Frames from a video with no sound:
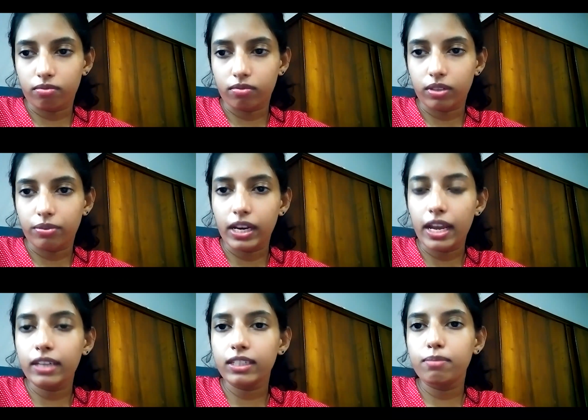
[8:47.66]

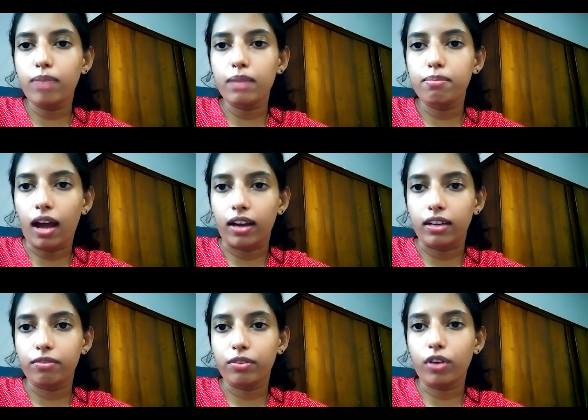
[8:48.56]
related by
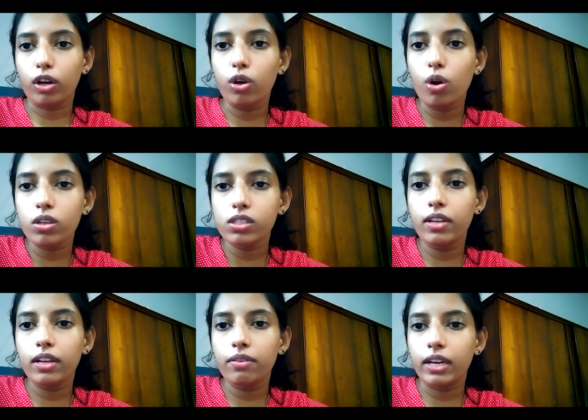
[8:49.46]
blood, if you are
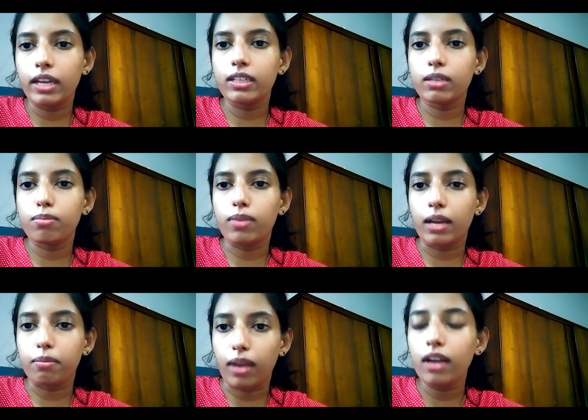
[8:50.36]
closely related by
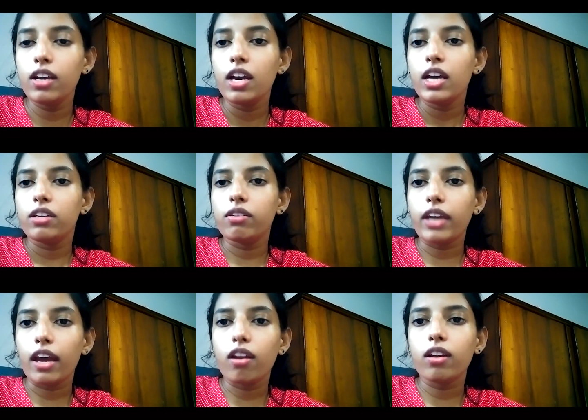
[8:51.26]
blood, you
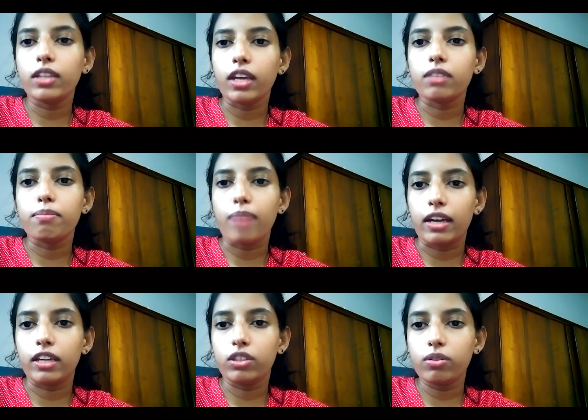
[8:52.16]
cannot get
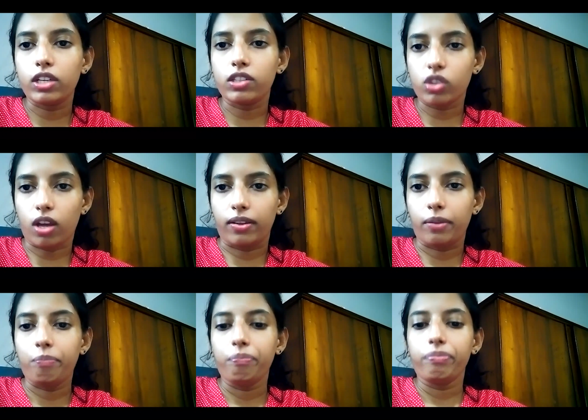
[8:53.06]
married to each other.
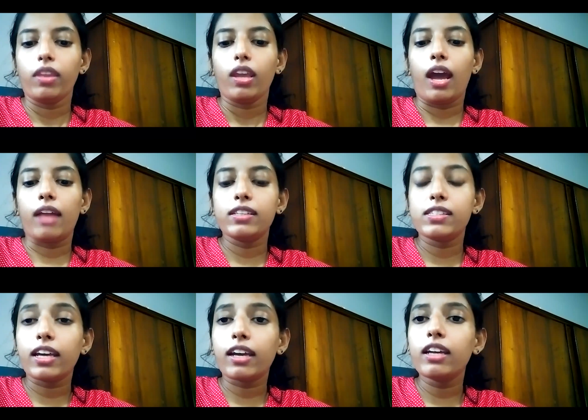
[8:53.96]
And the
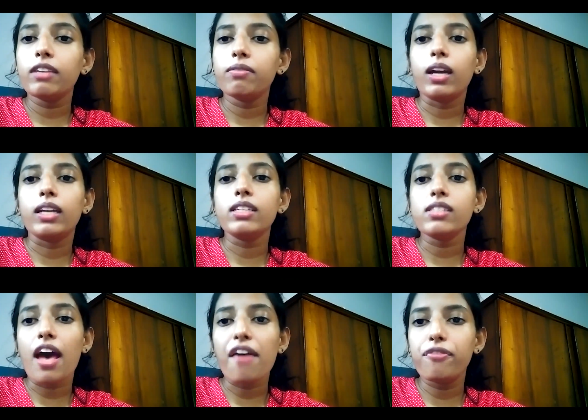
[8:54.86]
second one is
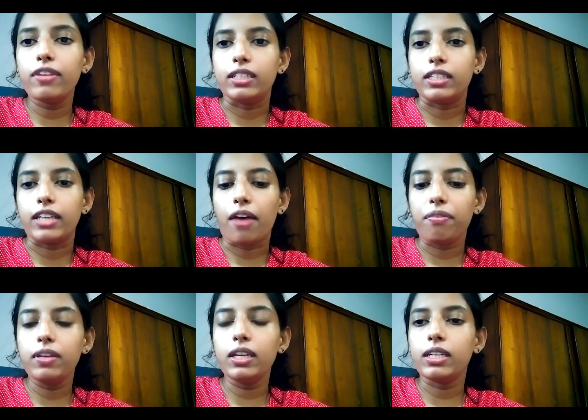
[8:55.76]
affinity.
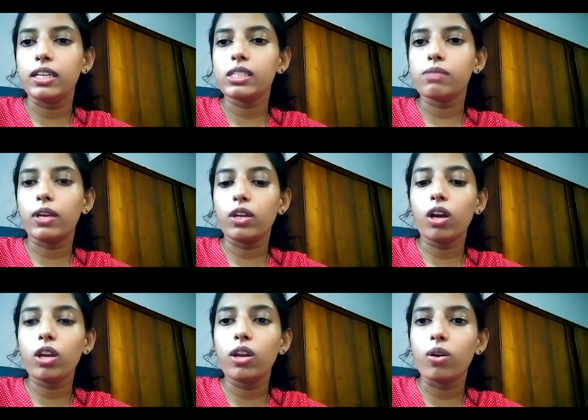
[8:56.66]
Affinity is when you are
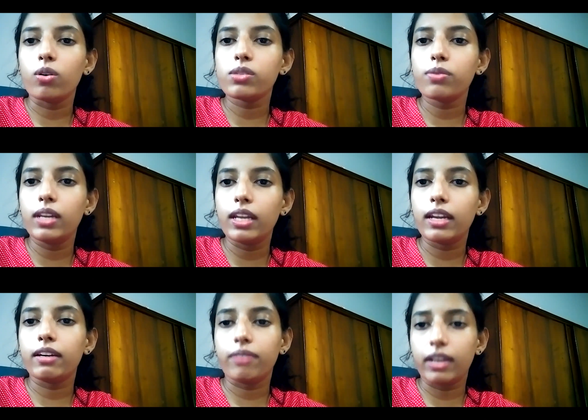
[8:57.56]
closely
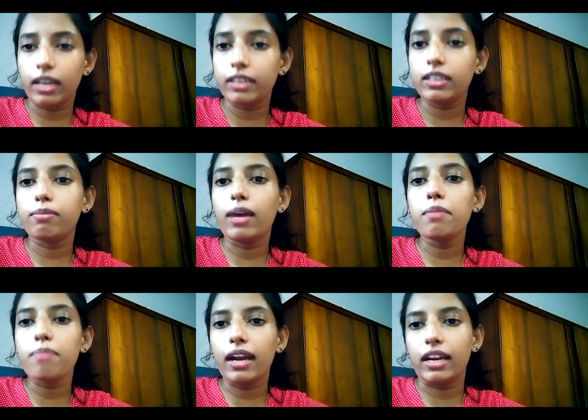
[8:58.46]
related by
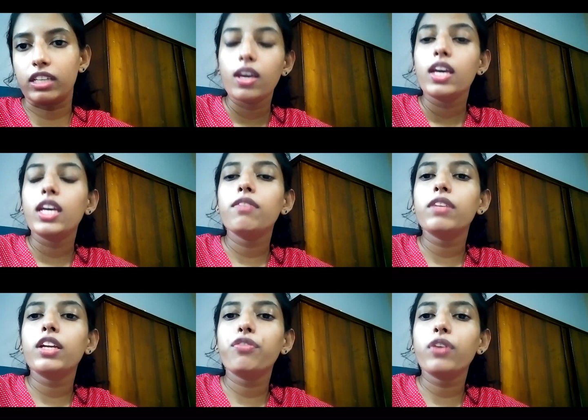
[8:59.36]
marriage.
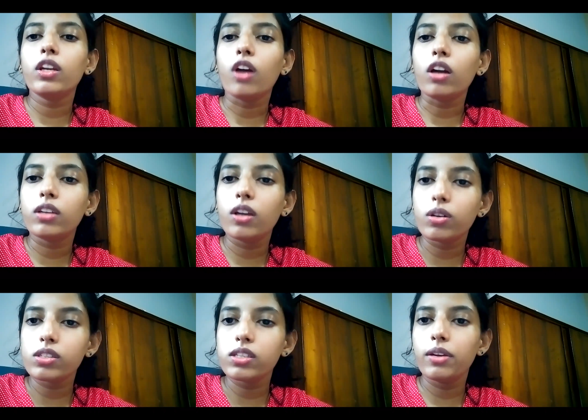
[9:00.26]
Even if you are not closely